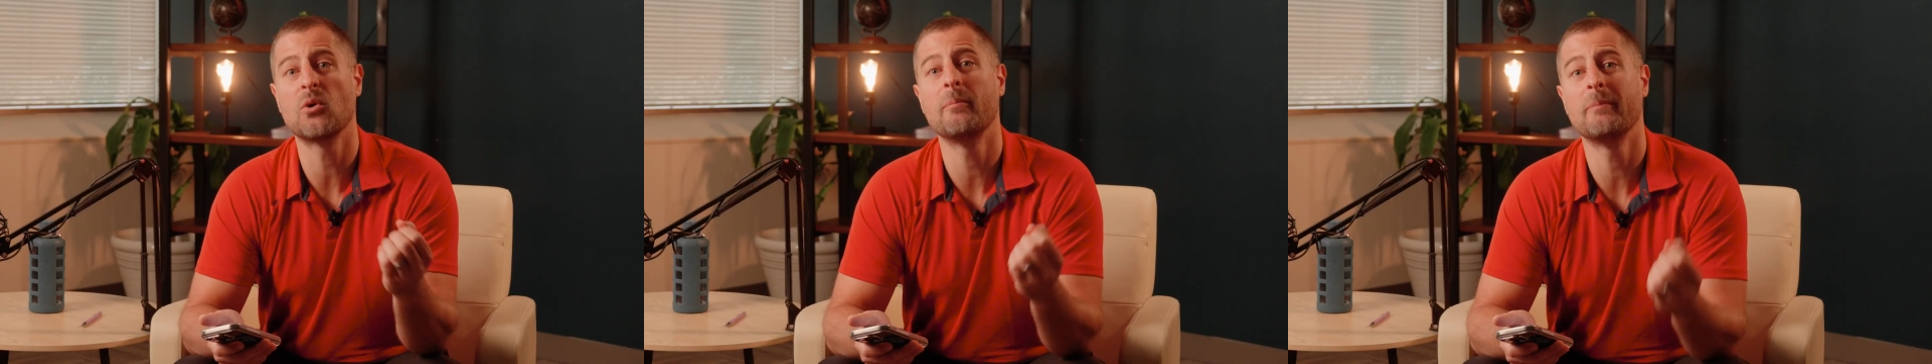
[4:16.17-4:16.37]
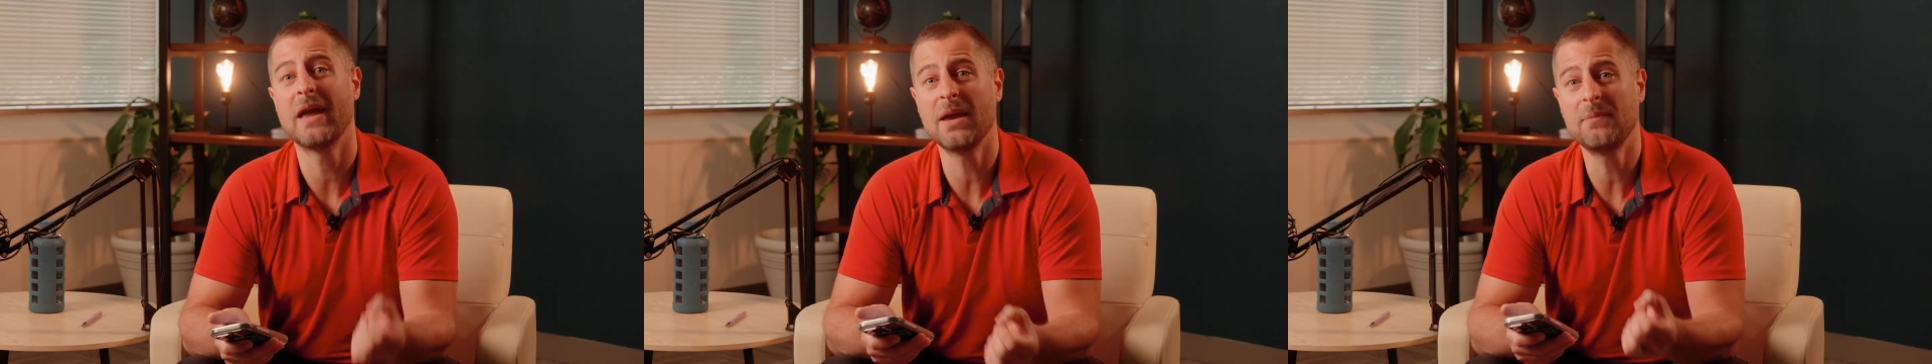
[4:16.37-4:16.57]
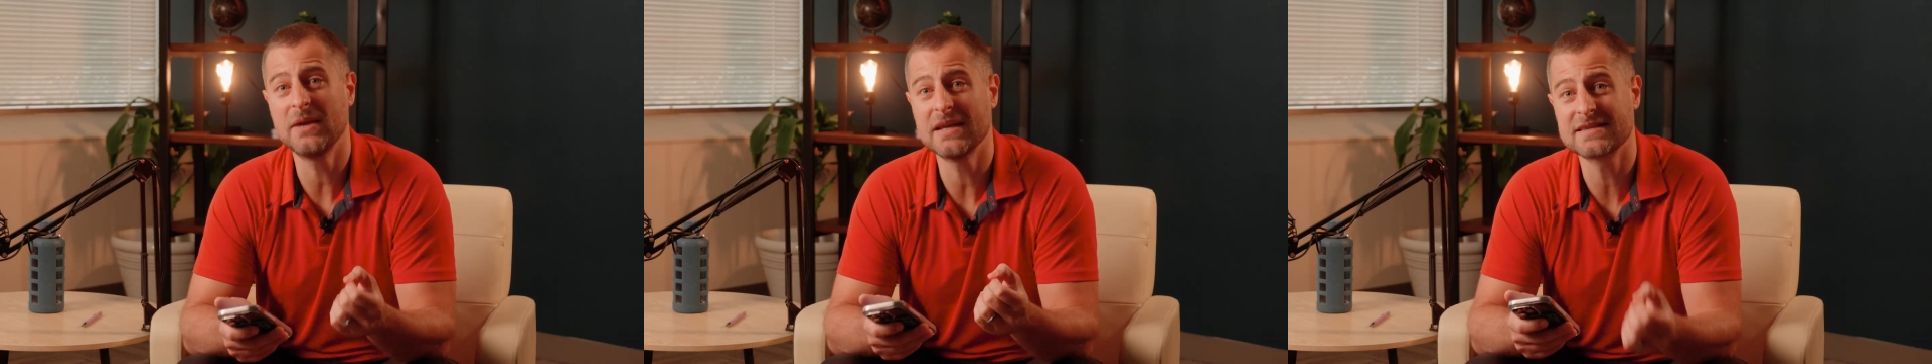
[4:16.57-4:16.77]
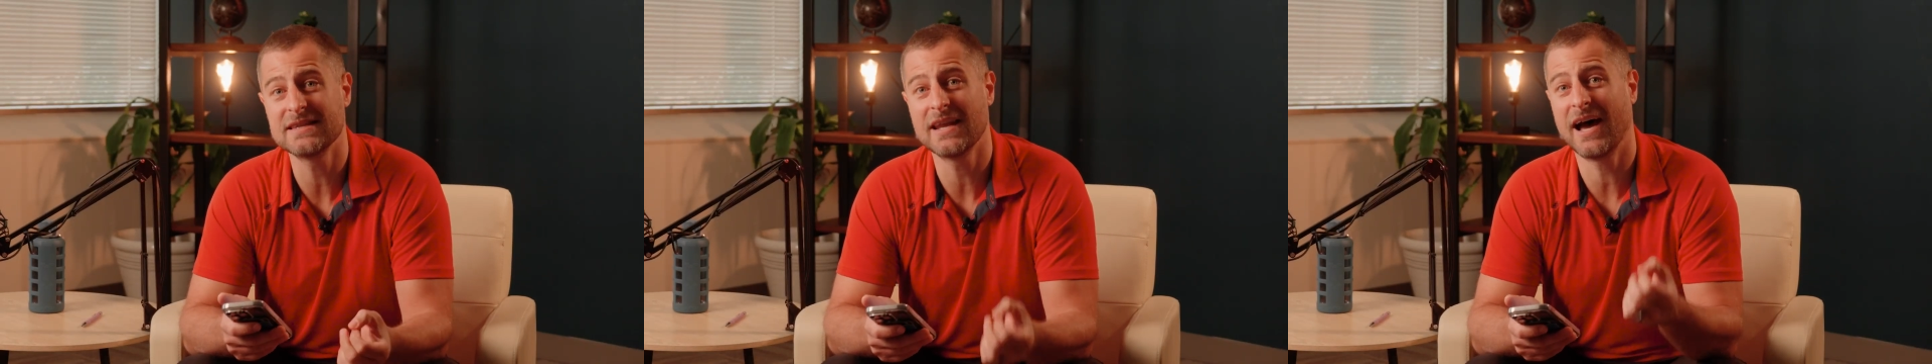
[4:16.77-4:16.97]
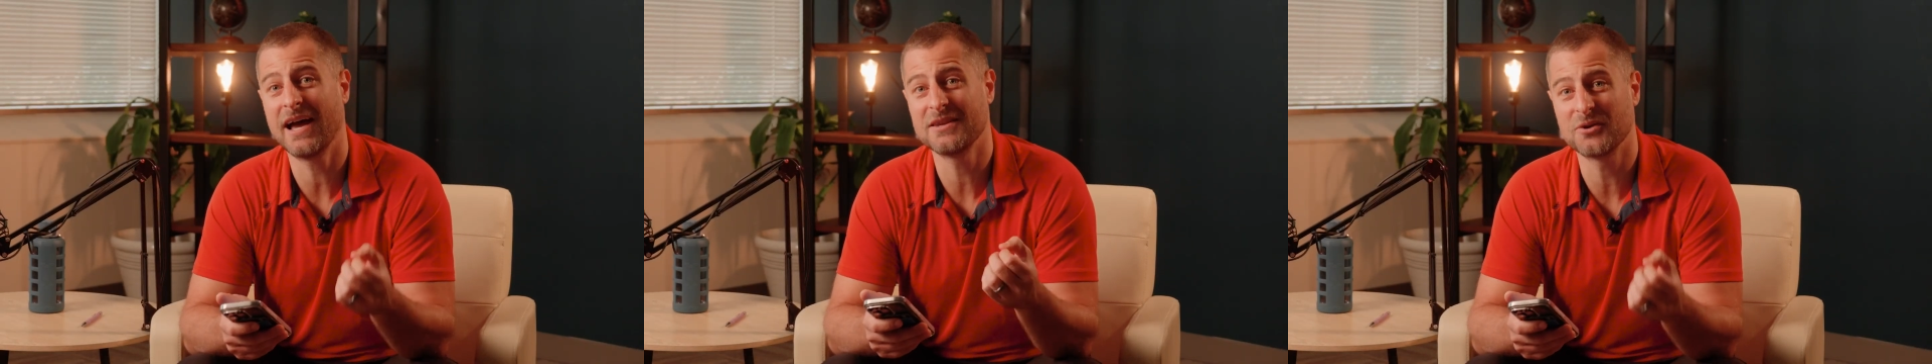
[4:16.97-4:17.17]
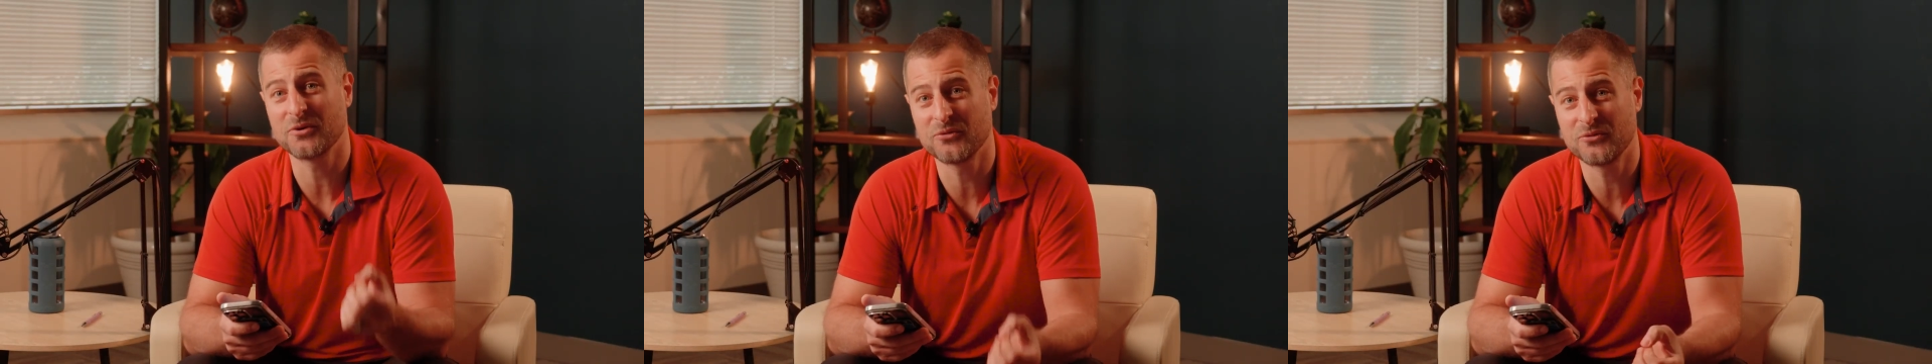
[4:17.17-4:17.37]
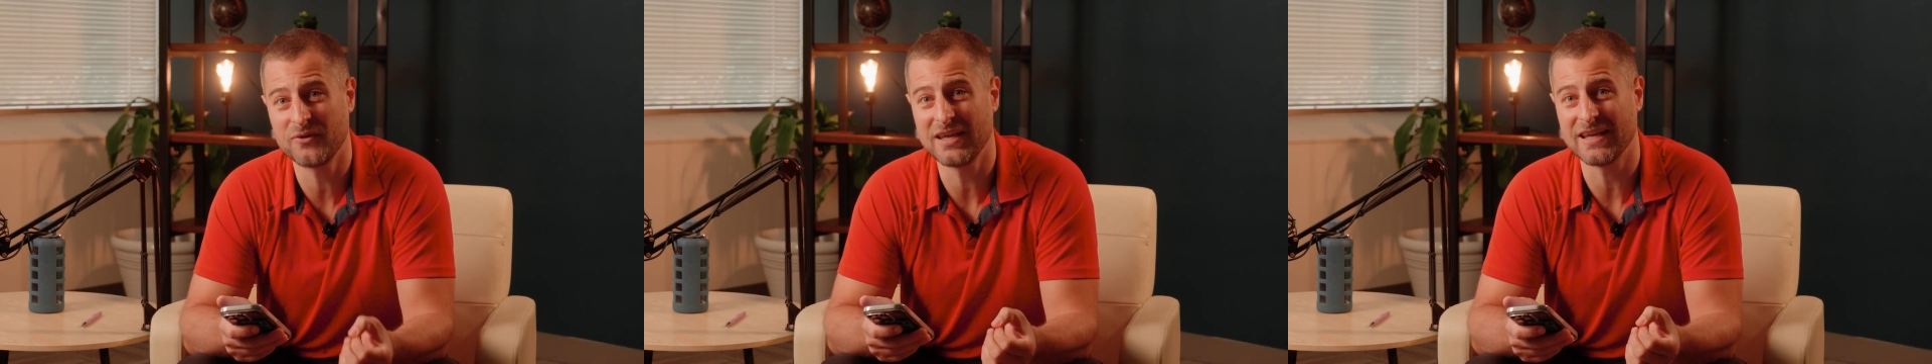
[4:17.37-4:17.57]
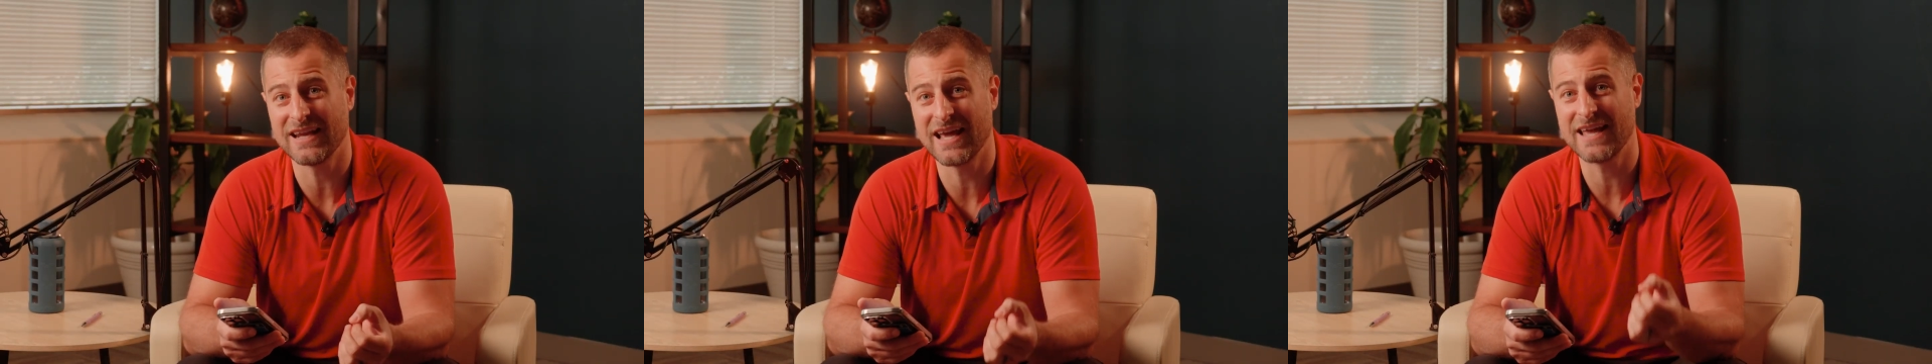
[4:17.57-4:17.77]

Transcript: Well, maybe it's not your feet.